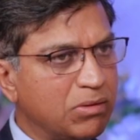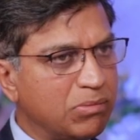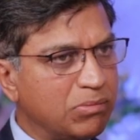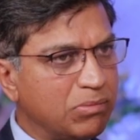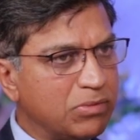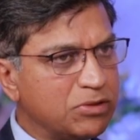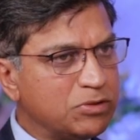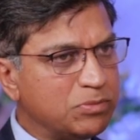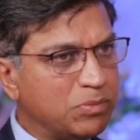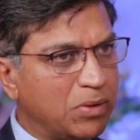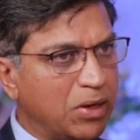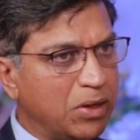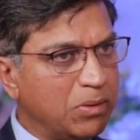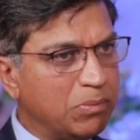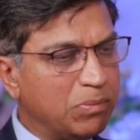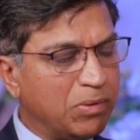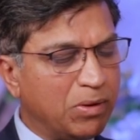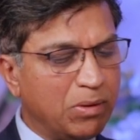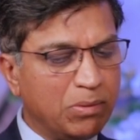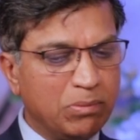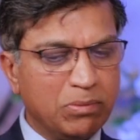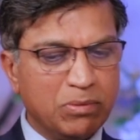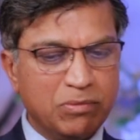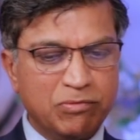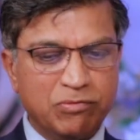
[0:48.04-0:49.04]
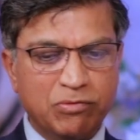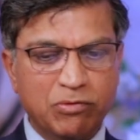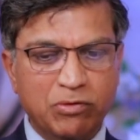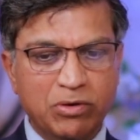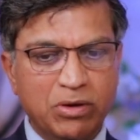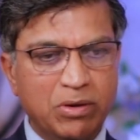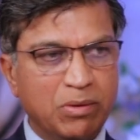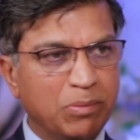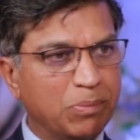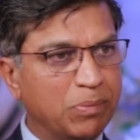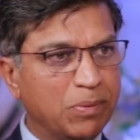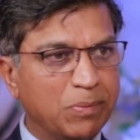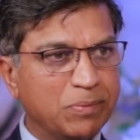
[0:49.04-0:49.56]
uh, spine problem,
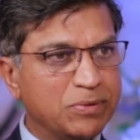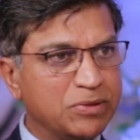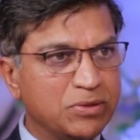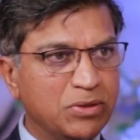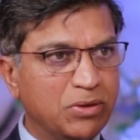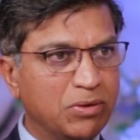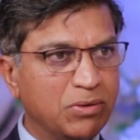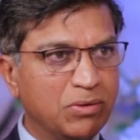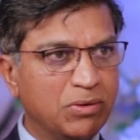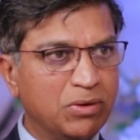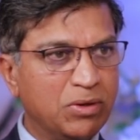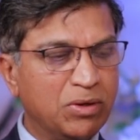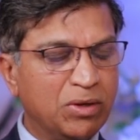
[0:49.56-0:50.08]
only for, no.